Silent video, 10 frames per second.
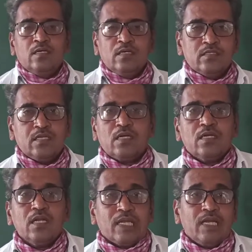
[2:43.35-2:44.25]

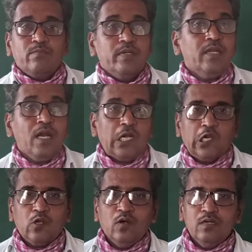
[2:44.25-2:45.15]
circle can be
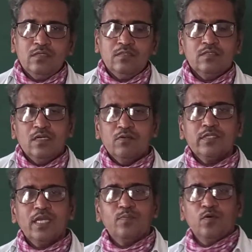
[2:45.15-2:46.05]
drawn with the
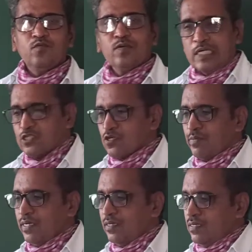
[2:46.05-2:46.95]
help of instrument.